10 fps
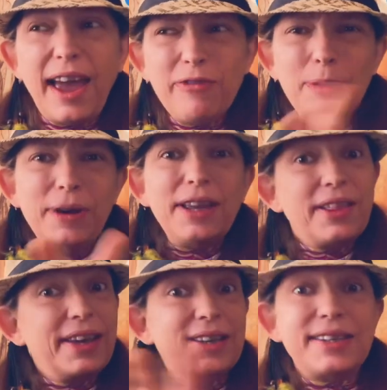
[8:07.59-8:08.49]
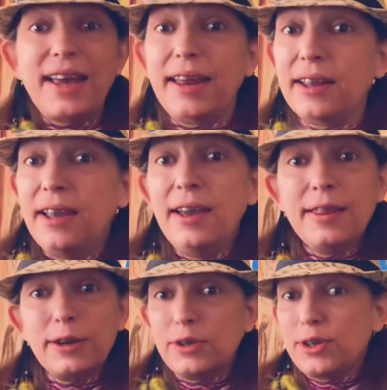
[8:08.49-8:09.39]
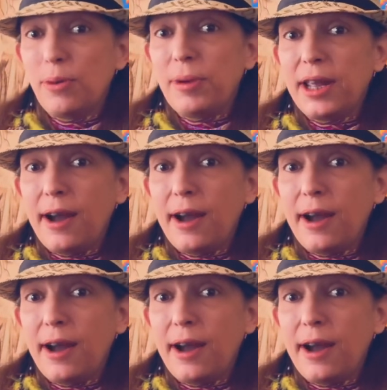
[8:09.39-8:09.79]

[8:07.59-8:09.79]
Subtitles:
Everybody, like I said, there's so many